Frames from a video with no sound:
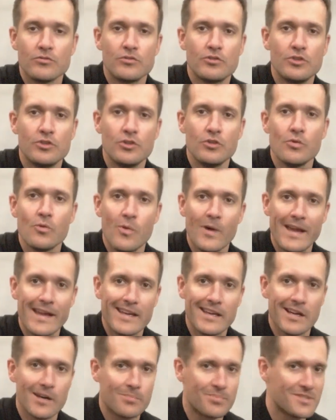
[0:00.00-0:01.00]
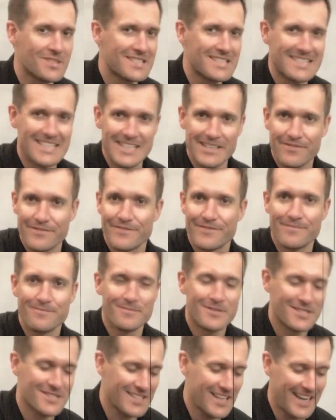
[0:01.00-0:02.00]
Do you wake up stiff,
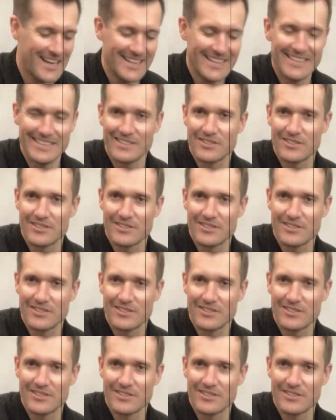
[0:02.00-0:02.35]
tight,